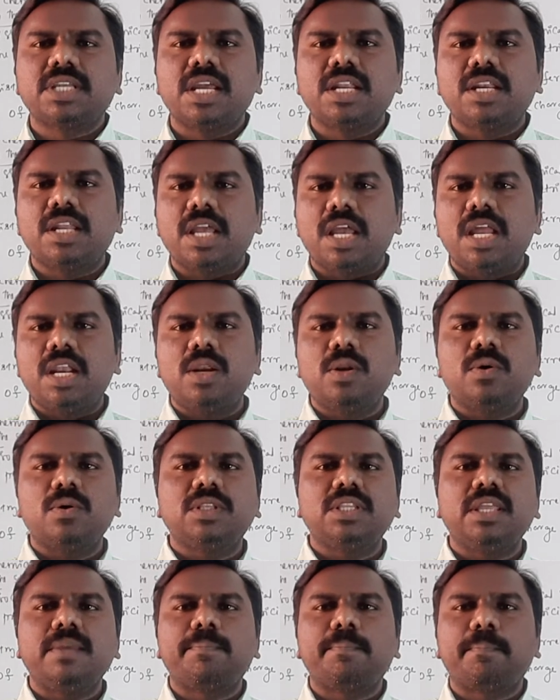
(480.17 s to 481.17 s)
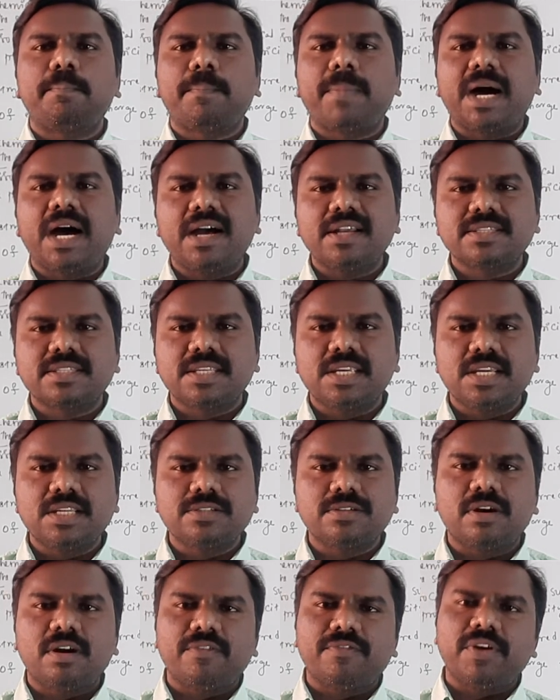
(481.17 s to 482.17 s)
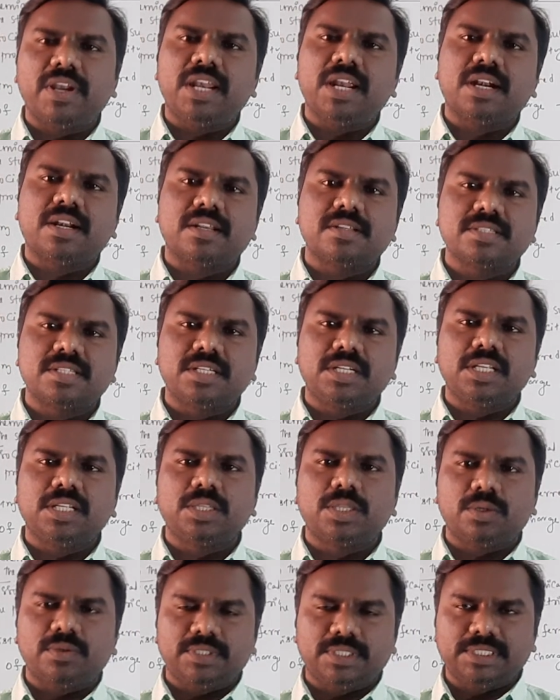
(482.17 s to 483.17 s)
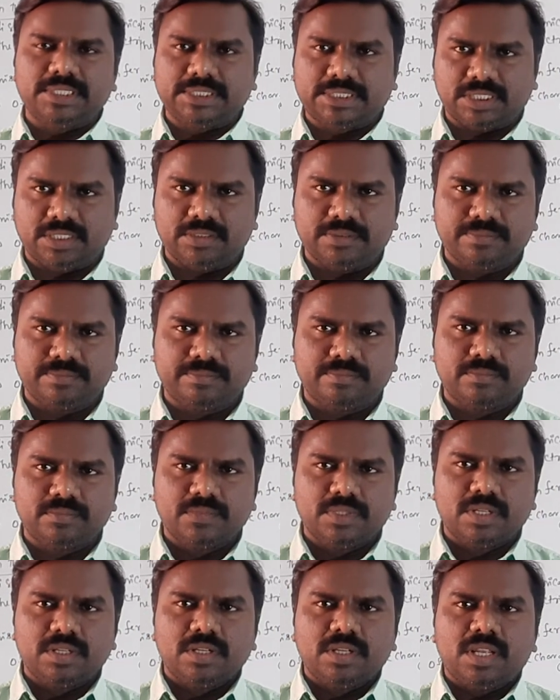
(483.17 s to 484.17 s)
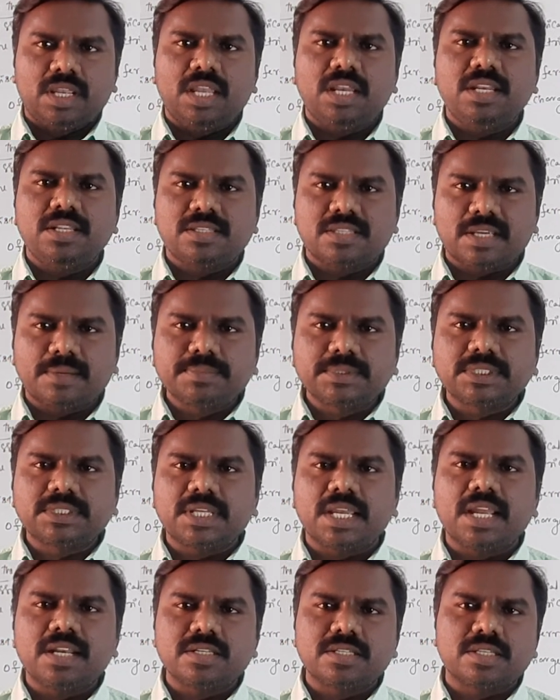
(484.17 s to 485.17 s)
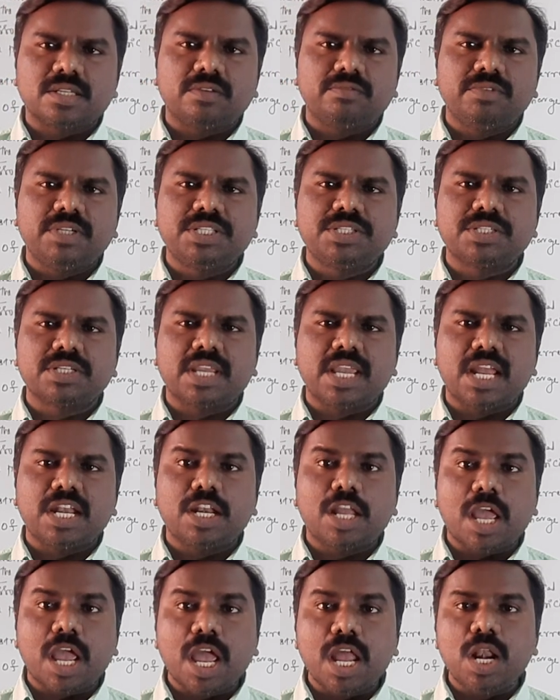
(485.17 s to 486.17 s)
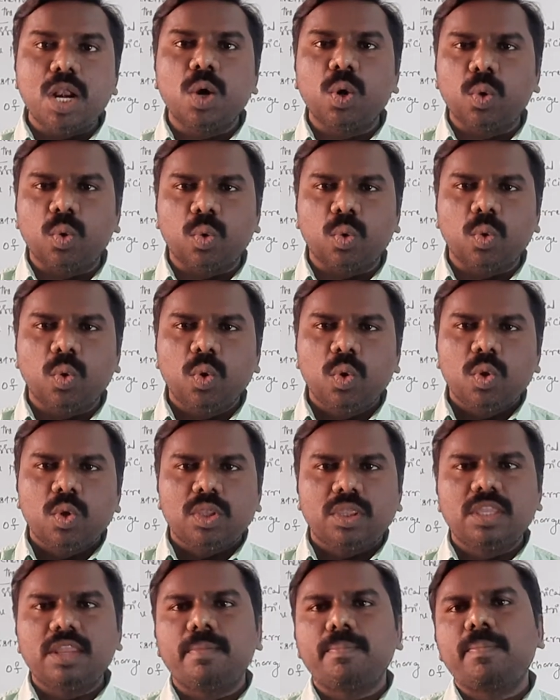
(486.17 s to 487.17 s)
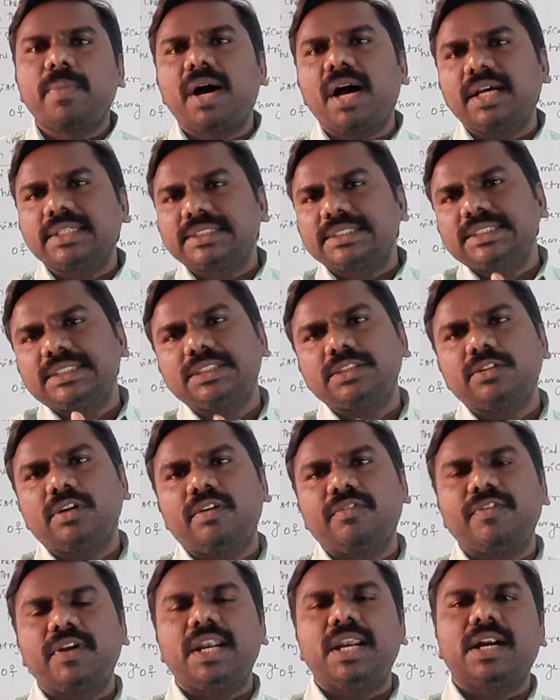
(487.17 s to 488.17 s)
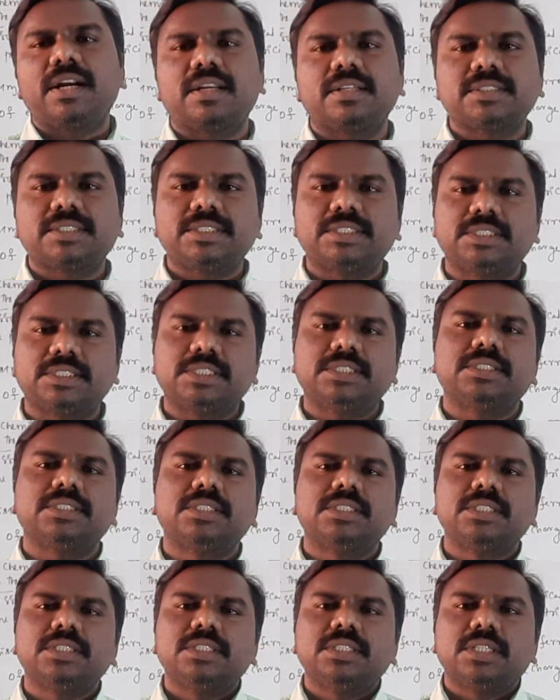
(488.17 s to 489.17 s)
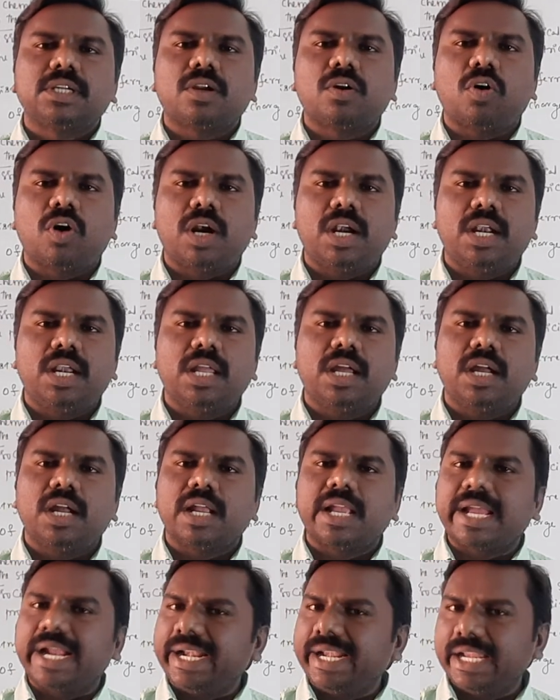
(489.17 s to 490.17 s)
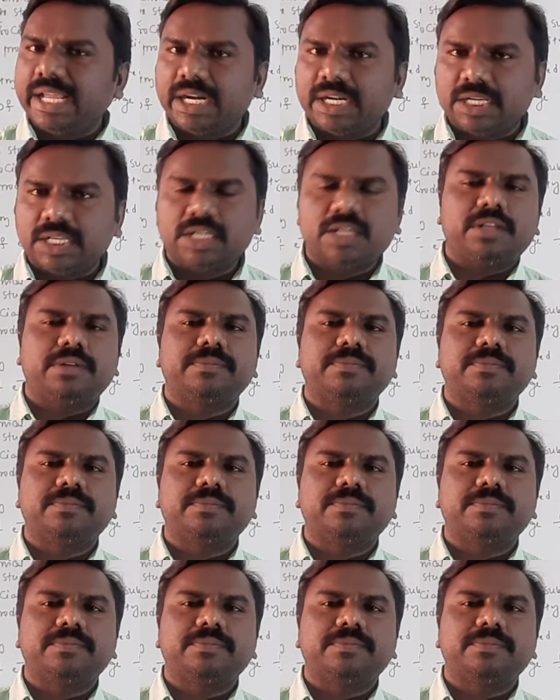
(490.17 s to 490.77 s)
can allow the passage of electricity through it. Any substance which can allow the passage of electricity called a conductor.